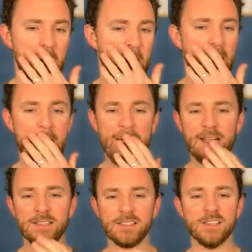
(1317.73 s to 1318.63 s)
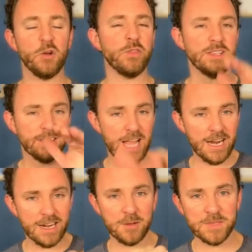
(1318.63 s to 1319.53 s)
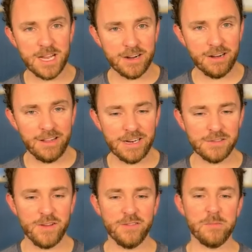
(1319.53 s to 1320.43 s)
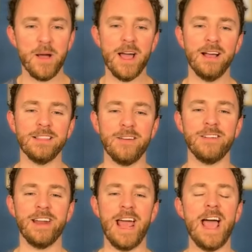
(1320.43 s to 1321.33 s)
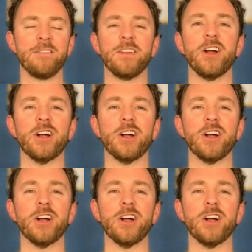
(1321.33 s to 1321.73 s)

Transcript: And so this line comes out Carolina's favored by 11 and a half. And our